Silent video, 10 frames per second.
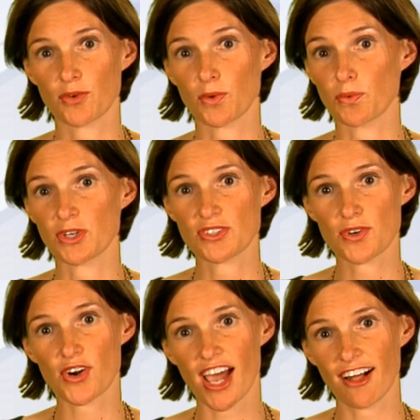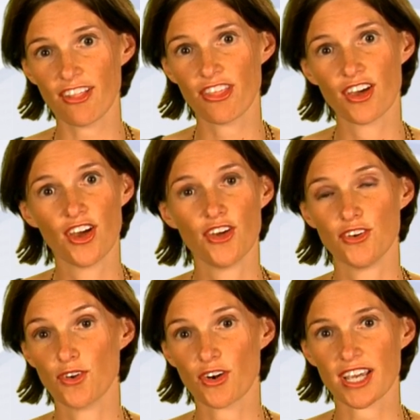were Restore Health,
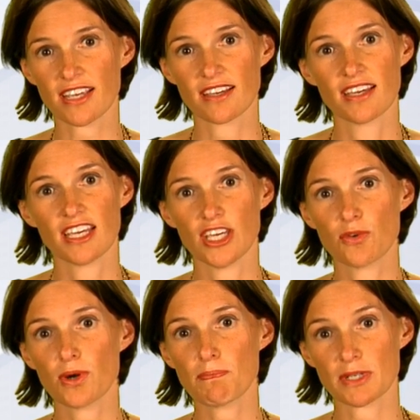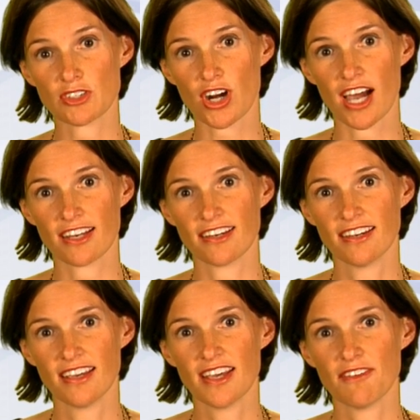Nordic, Equipatron,
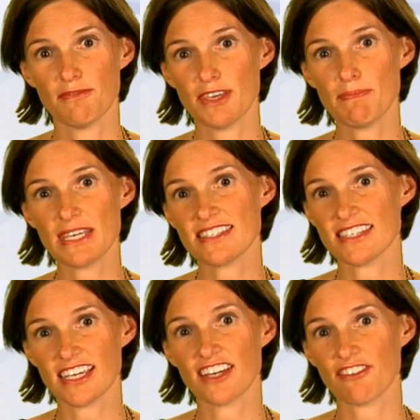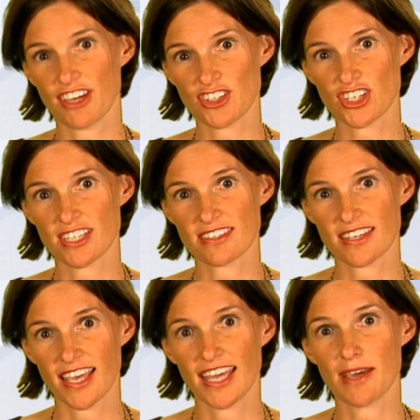VPC Innovations,
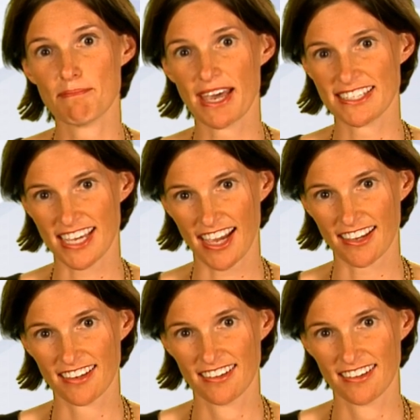and Embed Tech.